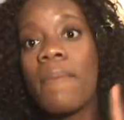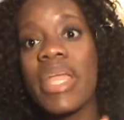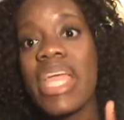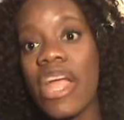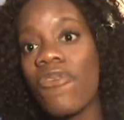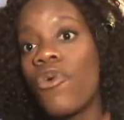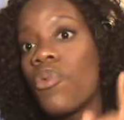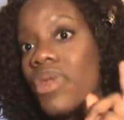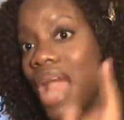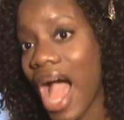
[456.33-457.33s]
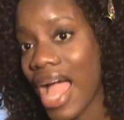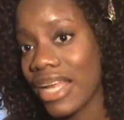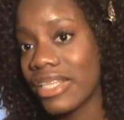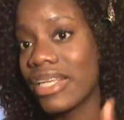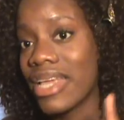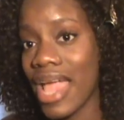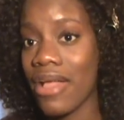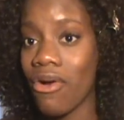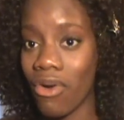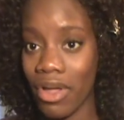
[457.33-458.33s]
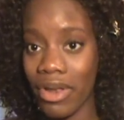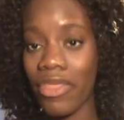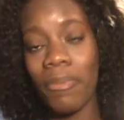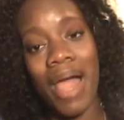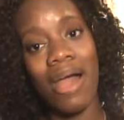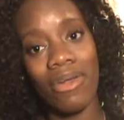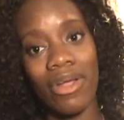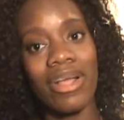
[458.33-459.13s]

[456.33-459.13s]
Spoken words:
be careful not to cake on the powder